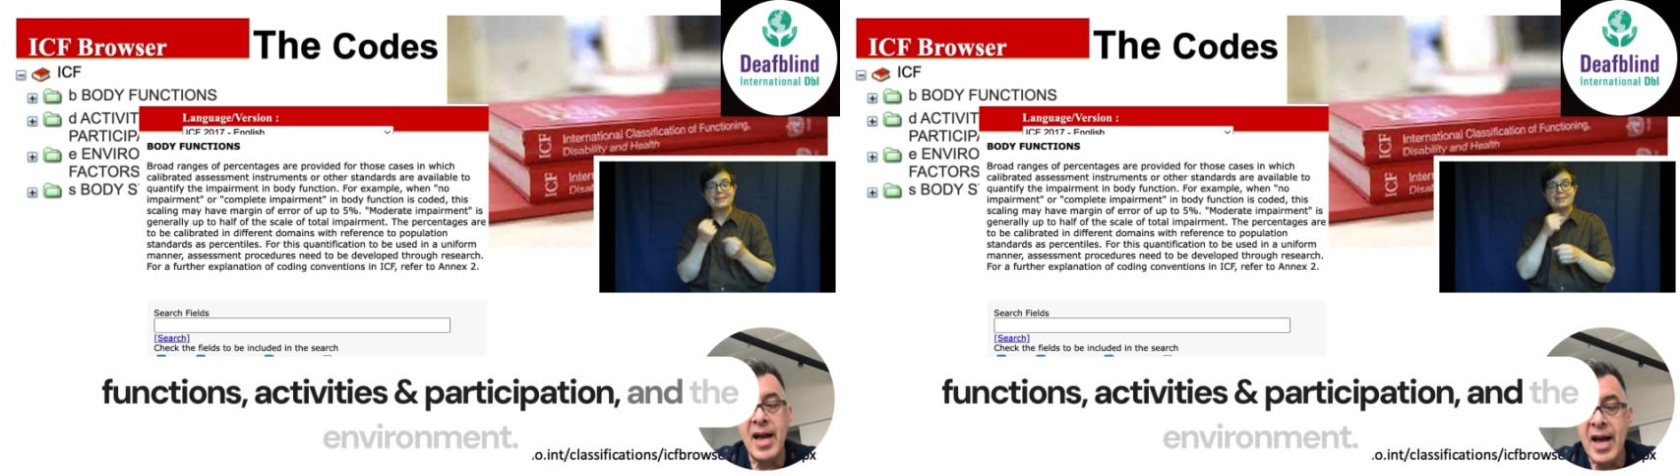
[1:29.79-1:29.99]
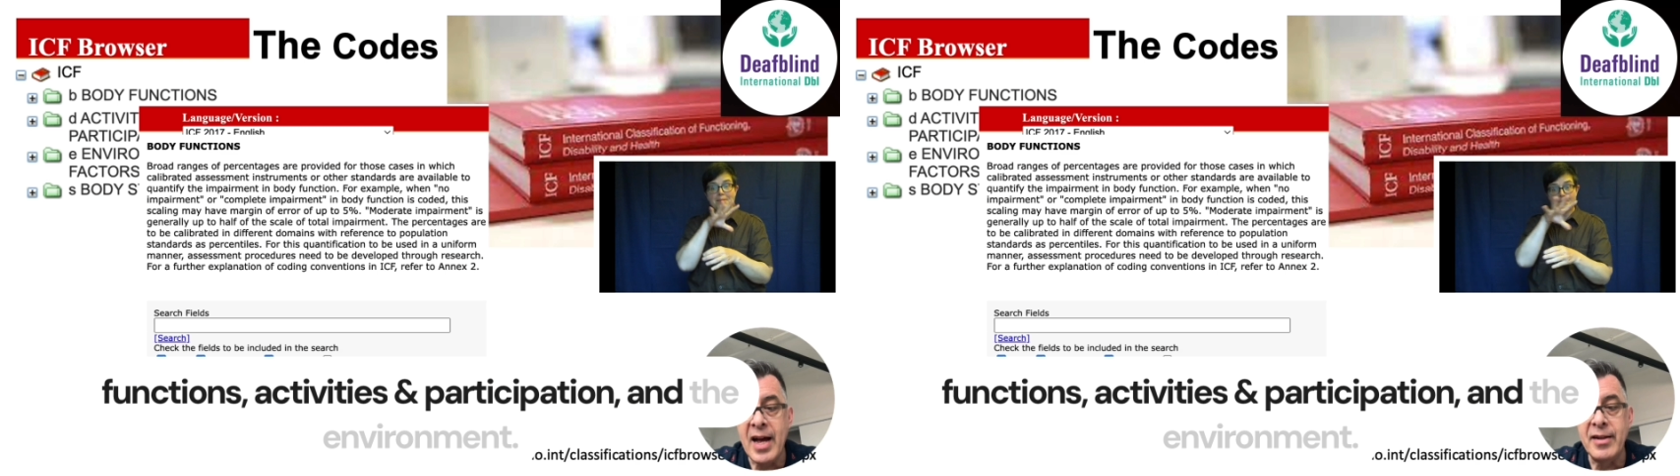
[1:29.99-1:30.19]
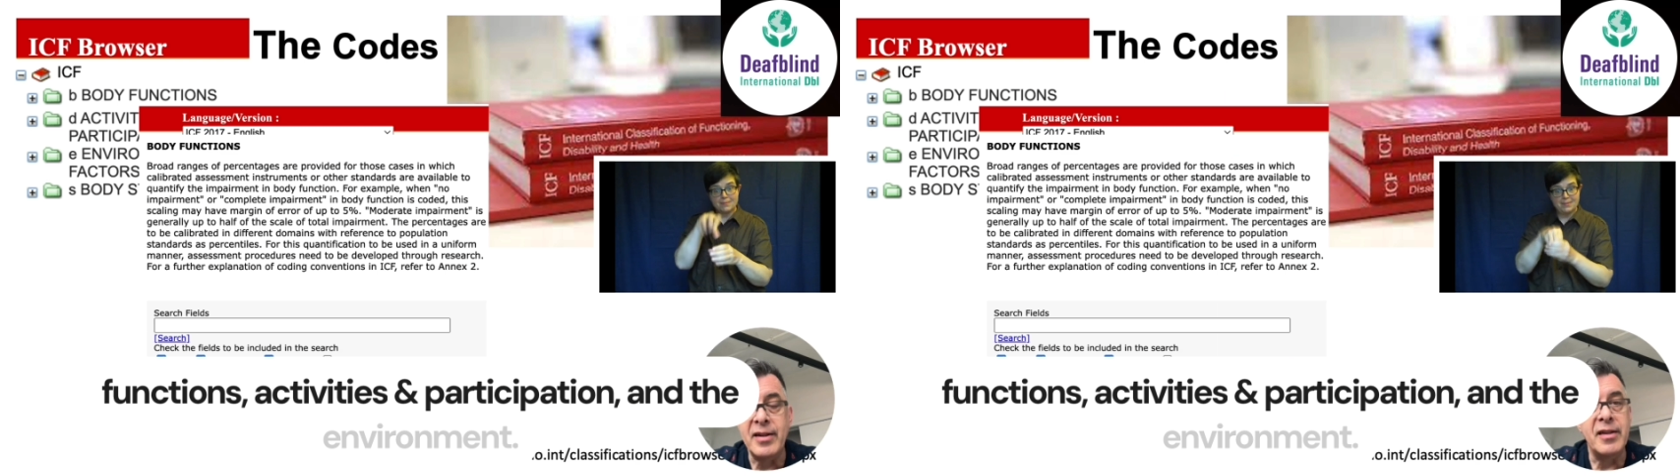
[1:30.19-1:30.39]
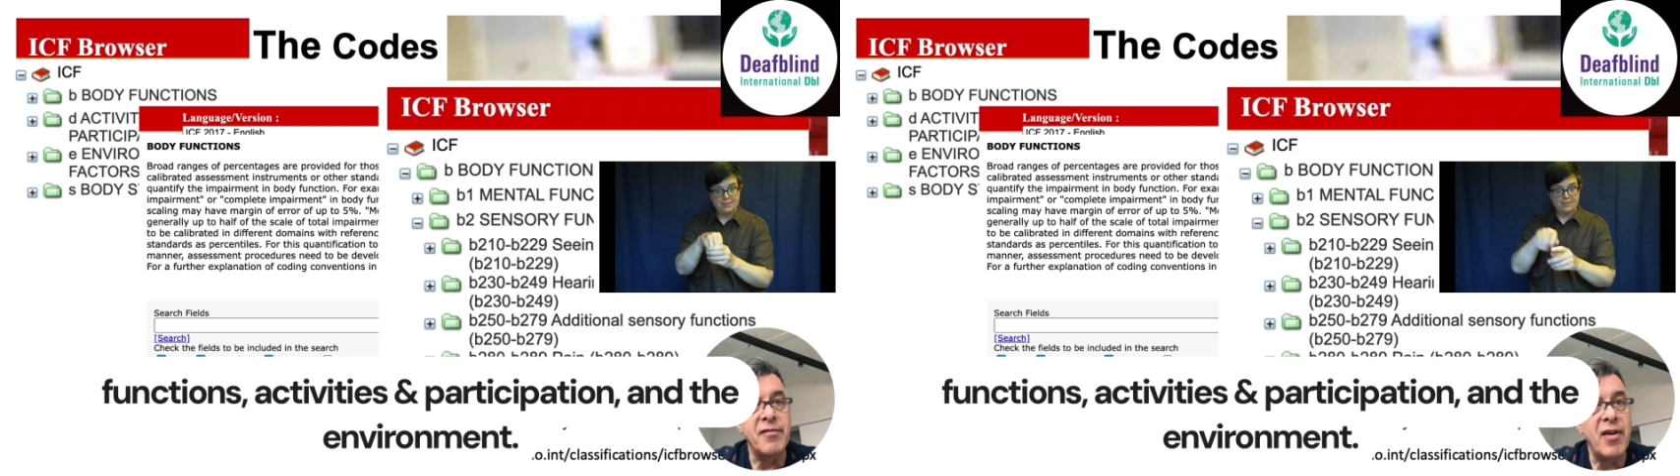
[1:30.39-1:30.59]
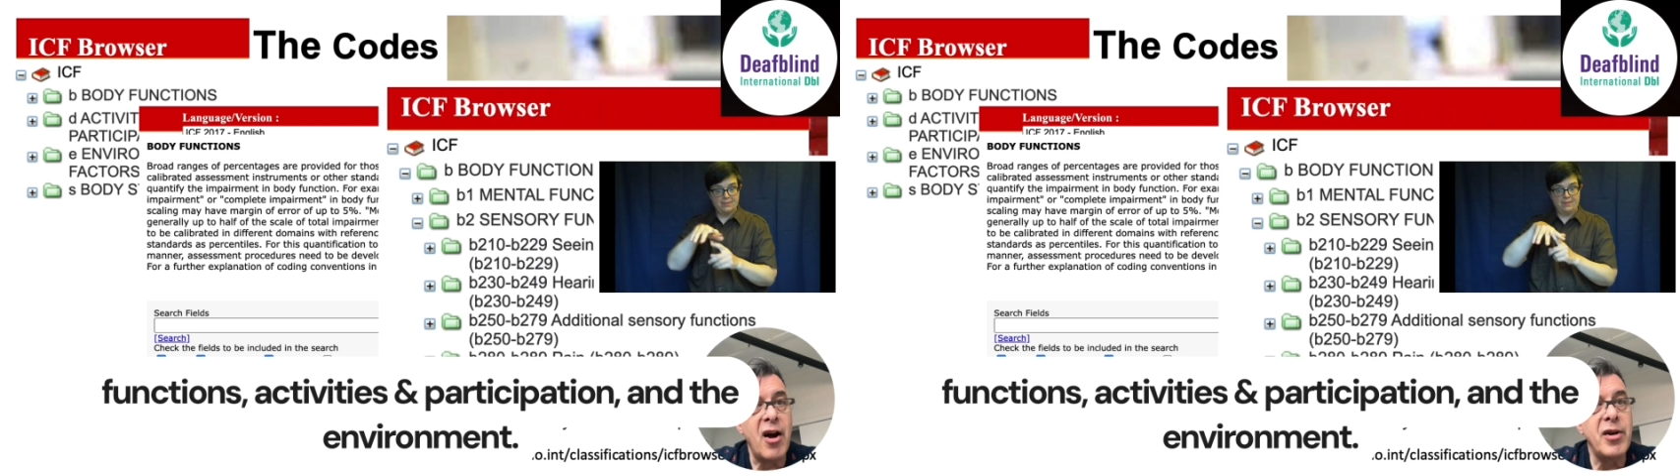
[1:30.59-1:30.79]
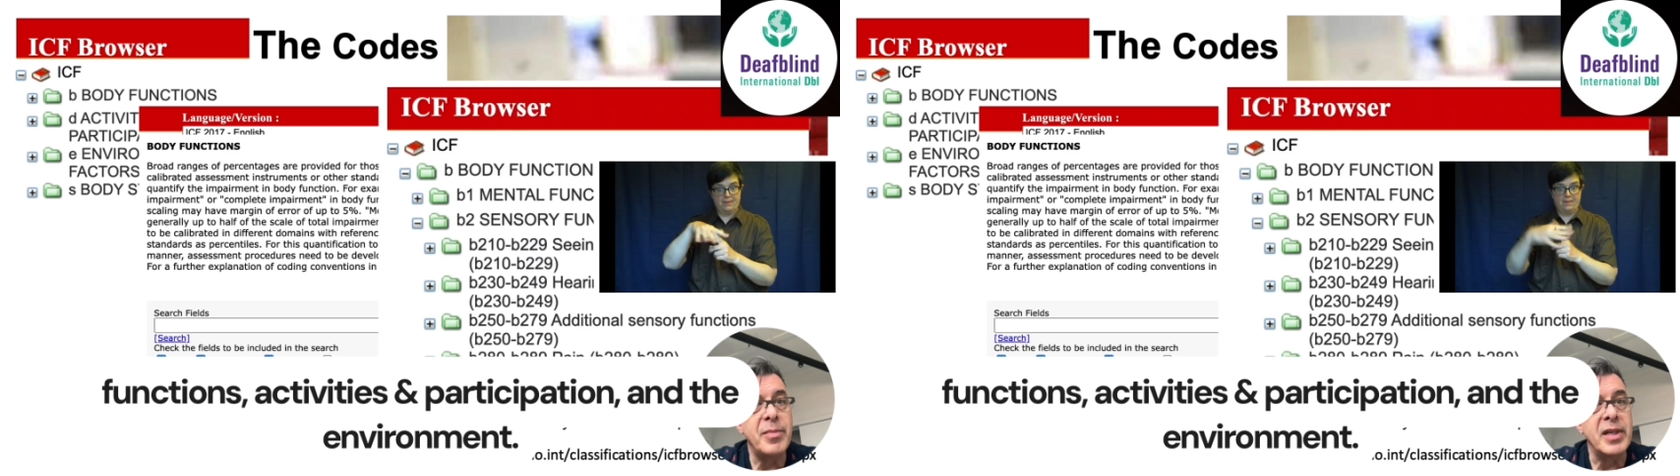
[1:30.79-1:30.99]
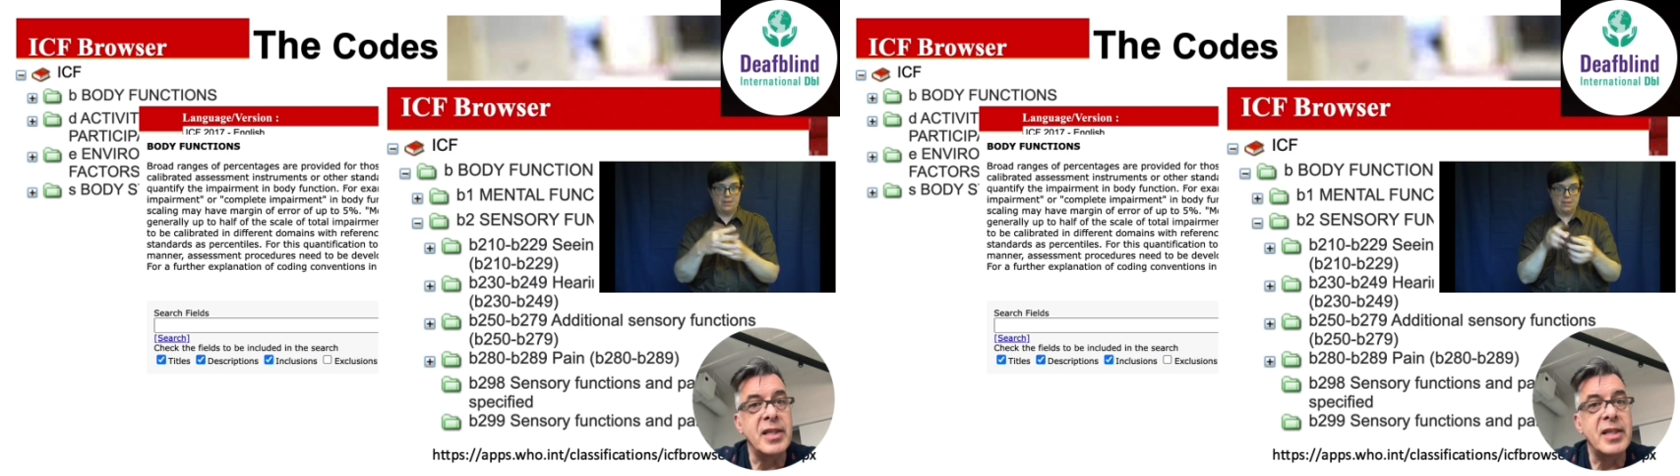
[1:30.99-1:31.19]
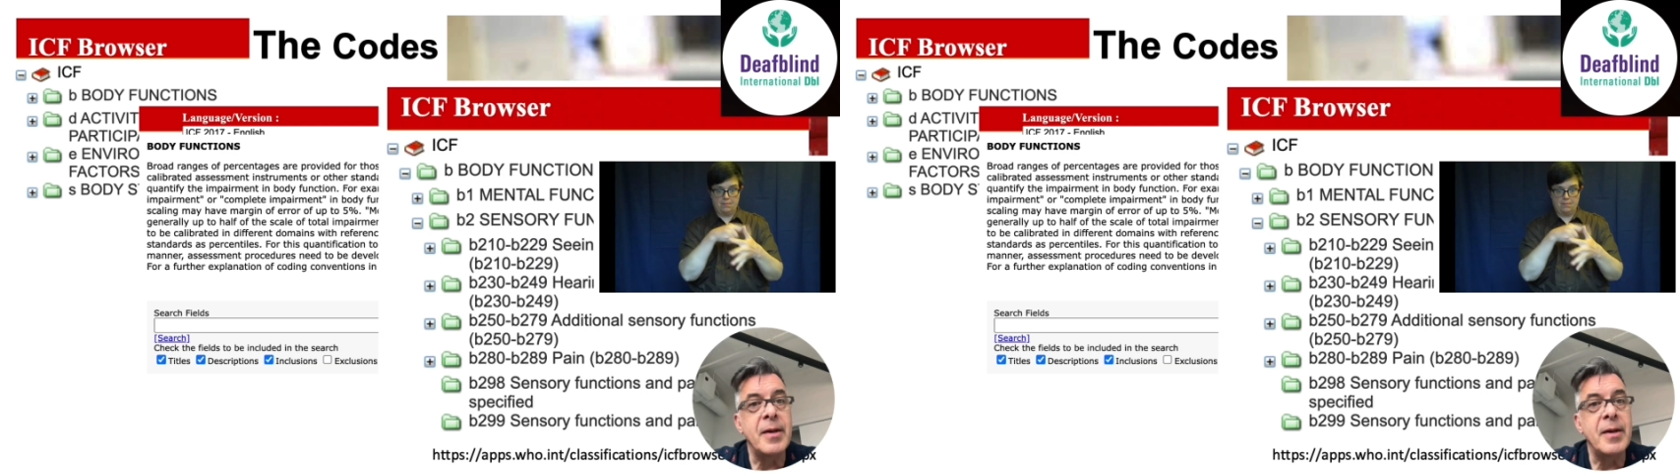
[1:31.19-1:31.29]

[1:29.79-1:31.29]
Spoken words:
and the environment.